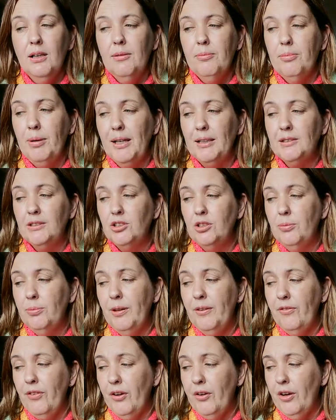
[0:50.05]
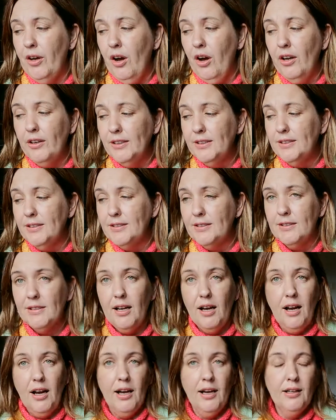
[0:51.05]
but to be very honest,
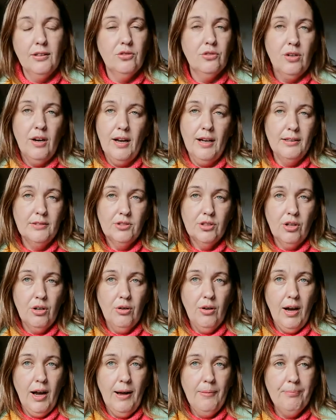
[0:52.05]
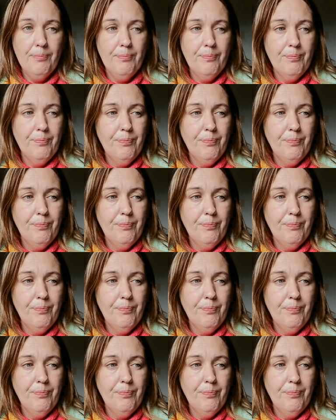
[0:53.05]
I tried toe up.